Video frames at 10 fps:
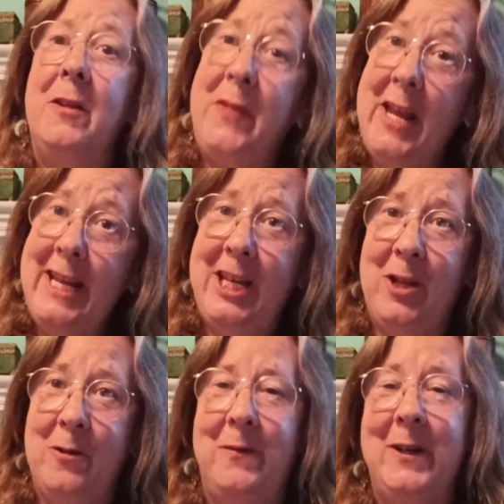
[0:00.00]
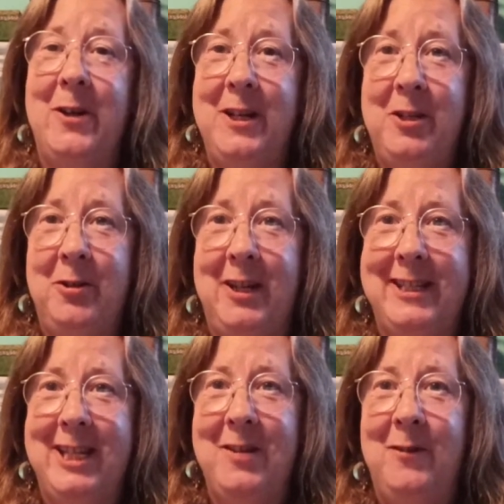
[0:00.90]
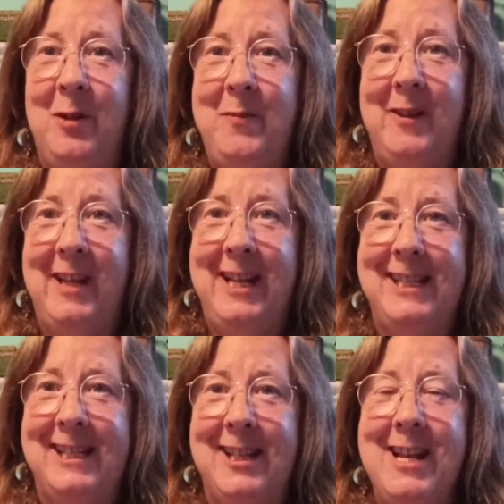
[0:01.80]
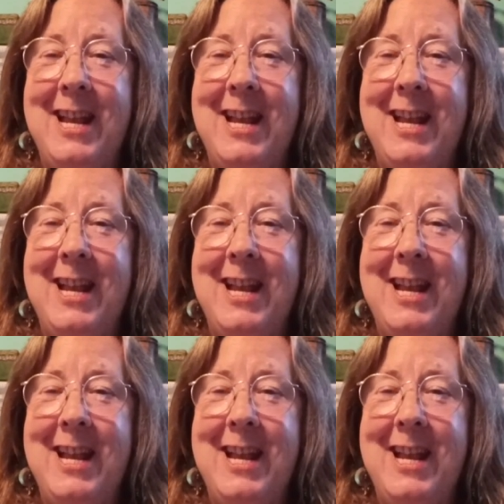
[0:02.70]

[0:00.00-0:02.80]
Thank you for your interest in Flip the Lens.